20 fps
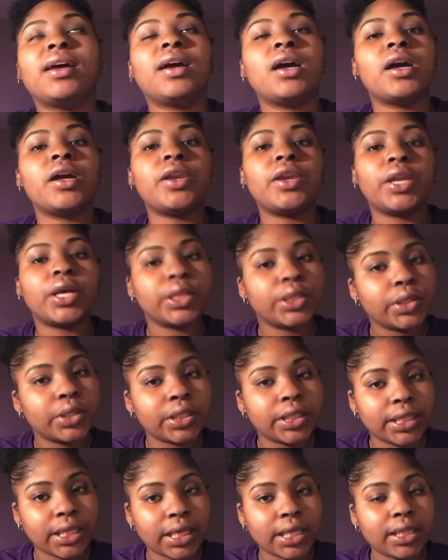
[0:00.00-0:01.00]
another
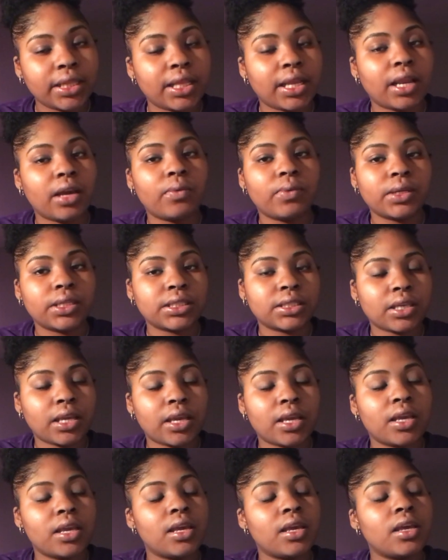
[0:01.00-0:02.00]
thing that I want to
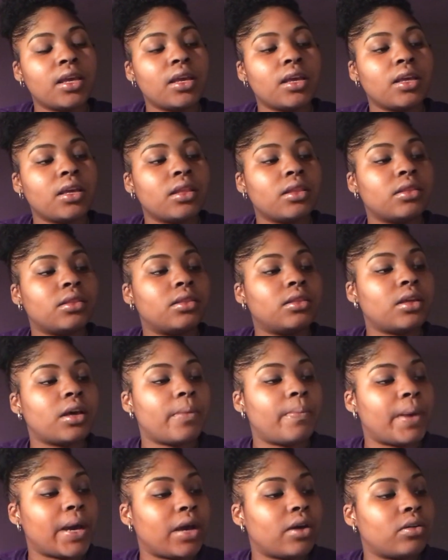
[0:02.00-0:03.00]
say
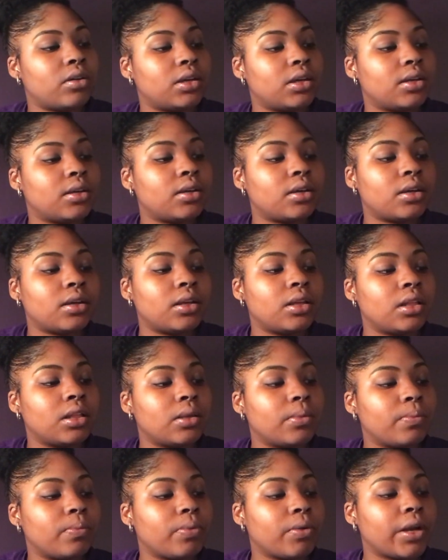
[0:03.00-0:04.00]
about
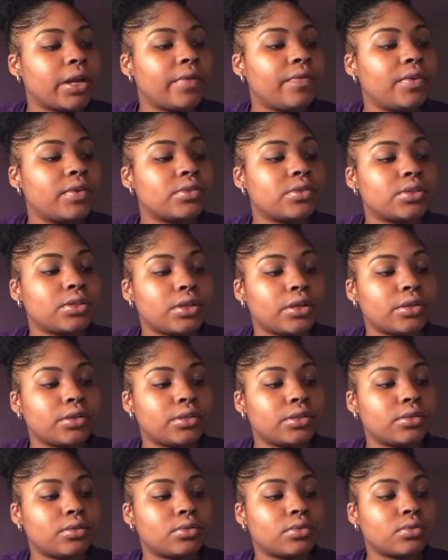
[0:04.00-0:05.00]
Prairie View's
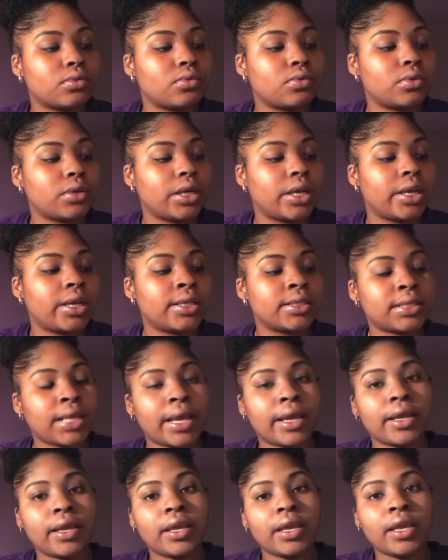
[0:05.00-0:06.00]
nursing school is
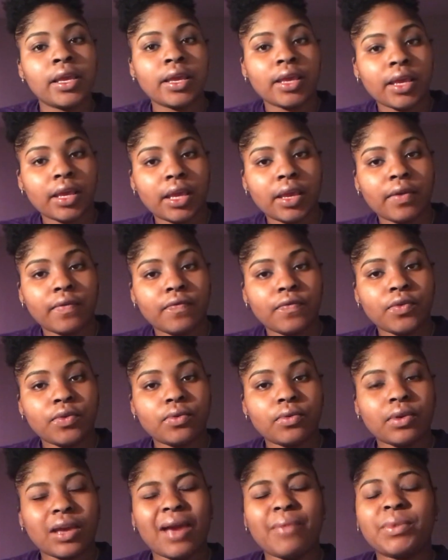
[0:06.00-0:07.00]
like, if
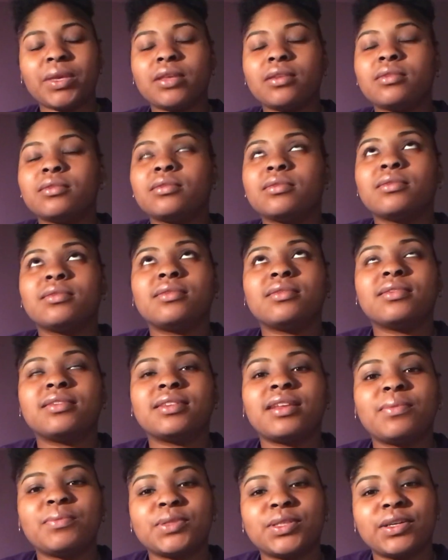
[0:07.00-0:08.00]
you, I mean,
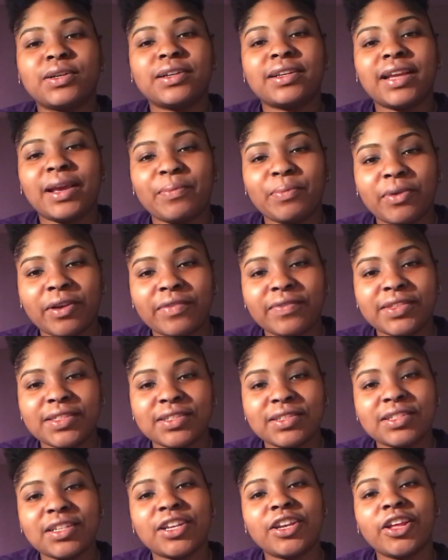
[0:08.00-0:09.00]
I'm sorry, not Prairie
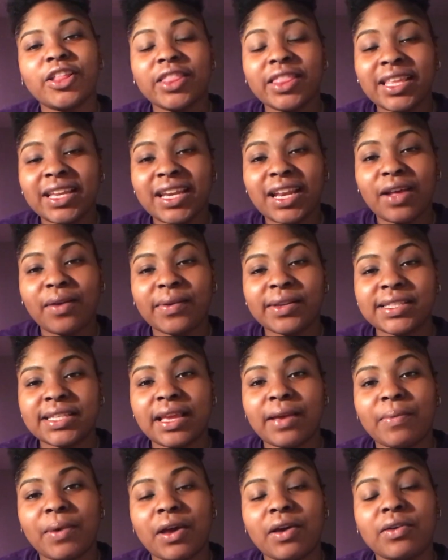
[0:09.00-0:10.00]
View. Another thing that I want to
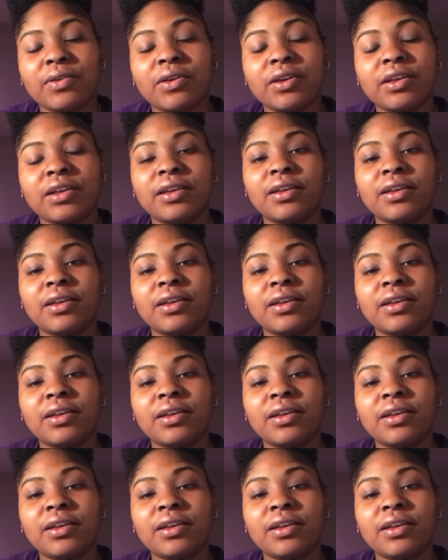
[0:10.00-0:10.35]
say about